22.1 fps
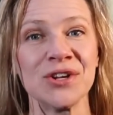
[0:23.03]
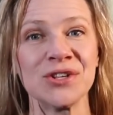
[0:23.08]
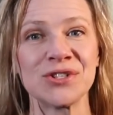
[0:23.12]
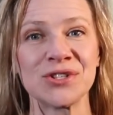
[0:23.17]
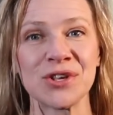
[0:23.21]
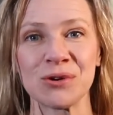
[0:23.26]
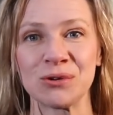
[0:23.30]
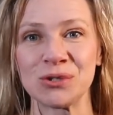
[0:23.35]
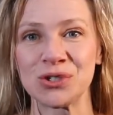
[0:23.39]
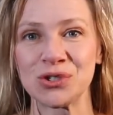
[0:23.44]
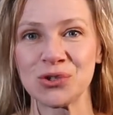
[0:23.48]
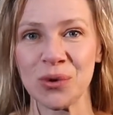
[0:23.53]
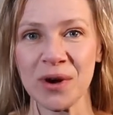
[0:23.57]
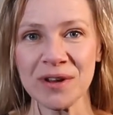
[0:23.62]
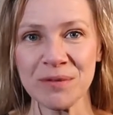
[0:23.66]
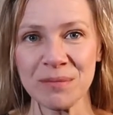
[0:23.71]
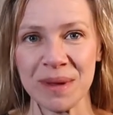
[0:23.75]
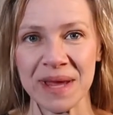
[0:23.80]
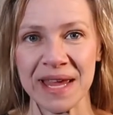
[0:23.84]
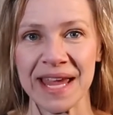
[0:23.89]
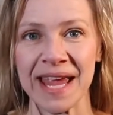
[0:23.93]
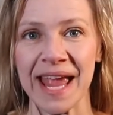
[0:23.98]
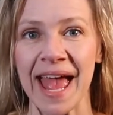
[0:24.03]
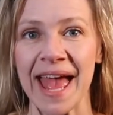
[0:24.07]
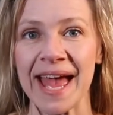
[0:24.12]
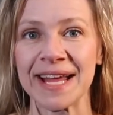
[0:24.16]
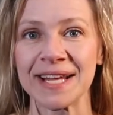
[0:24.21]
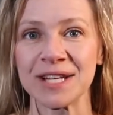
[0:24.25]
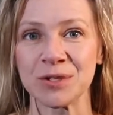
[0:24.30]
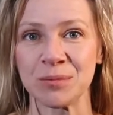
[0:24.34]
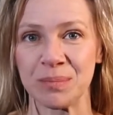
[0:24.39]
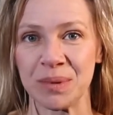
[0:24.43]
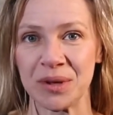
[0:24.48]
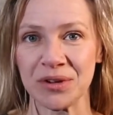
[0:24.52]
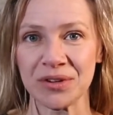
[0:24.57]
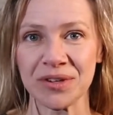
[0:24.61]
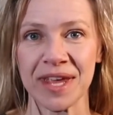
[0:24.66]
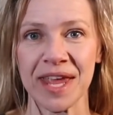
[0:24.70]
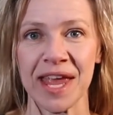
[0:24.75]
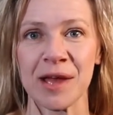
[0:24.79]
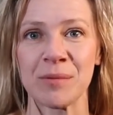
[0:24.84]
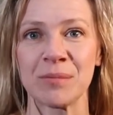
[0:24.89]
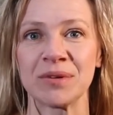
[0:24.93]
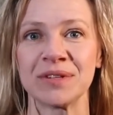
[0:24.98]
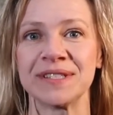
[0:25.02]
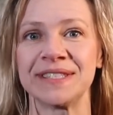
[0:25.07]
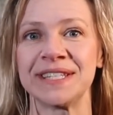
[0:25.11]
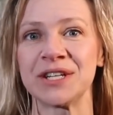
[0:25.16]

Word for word: So join me and Bill Campbell,